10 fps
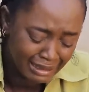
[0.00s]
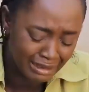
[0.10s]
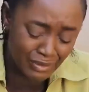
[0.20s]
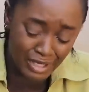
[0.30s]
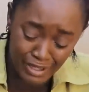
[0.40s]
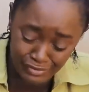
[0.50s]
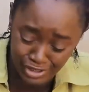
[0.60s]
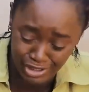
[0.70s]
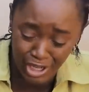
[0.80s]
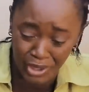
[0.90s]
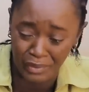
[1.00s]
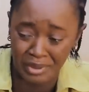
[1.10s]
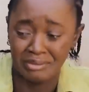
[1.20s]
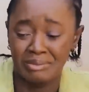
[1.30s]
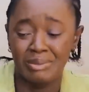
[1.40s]
He would have stuck
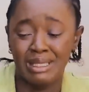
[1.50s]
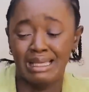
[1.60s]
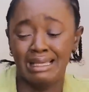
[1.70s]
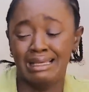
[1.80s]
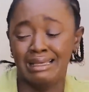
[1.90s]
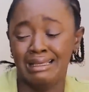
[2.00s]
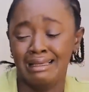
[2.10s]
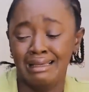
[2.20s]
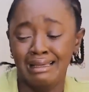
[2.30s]
with me.